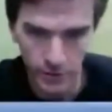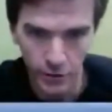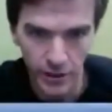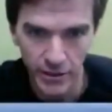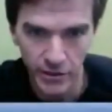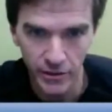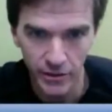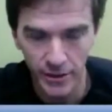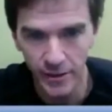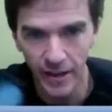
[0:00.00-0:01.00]
and they're teaching
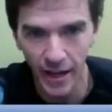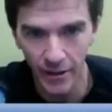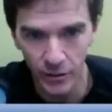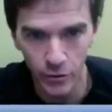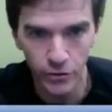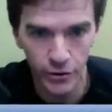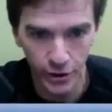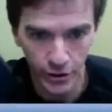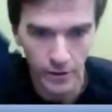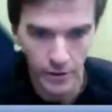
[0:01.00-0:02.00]
kids how to use
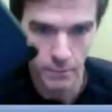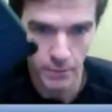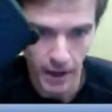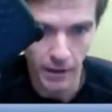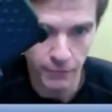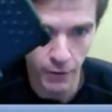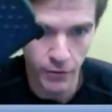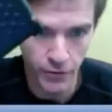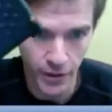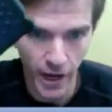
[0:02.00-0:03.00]
their
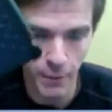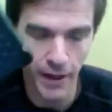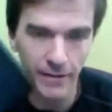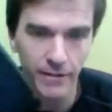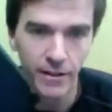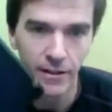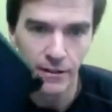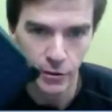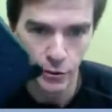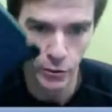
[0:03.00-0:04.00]
iPhones and iPads
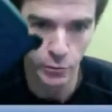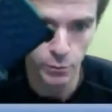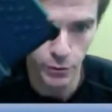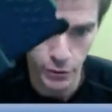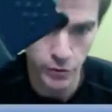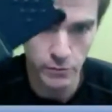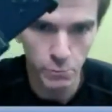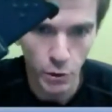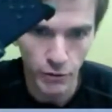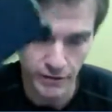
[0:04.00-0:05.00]
to produce
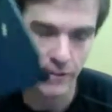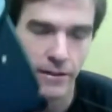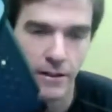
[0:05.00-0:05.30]
movies.